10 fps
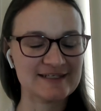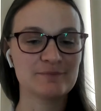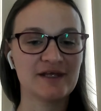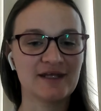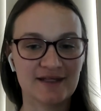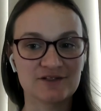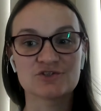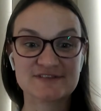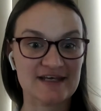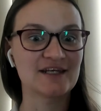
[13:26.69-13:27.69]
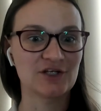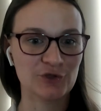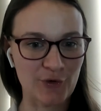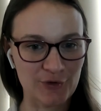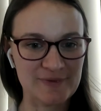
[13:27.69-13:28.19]
bidding and you setting
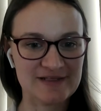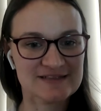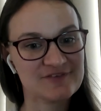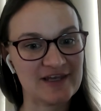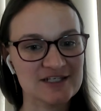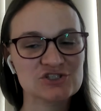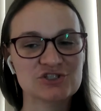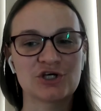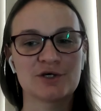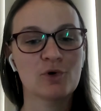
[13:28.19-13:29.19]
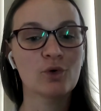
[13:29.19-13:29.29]
your own bids for each term,